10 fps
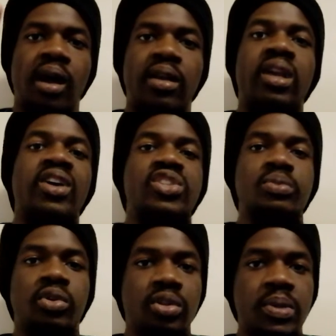and
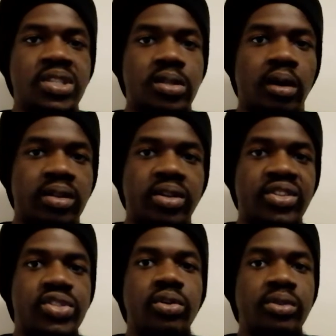Casemiro to be starting
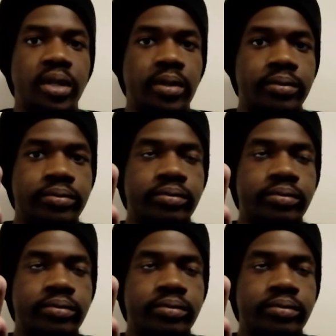on Sunday.